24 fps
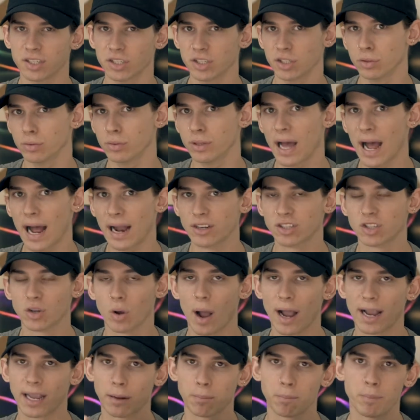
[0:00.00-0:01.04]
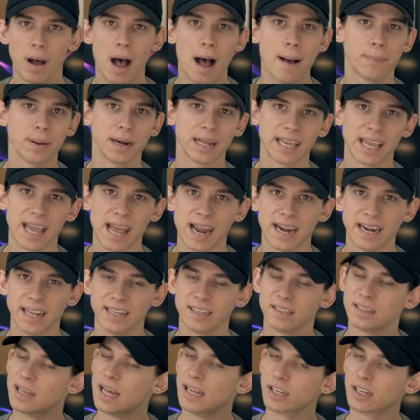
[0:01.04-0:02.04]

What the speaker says: to do that. So I can pop it again into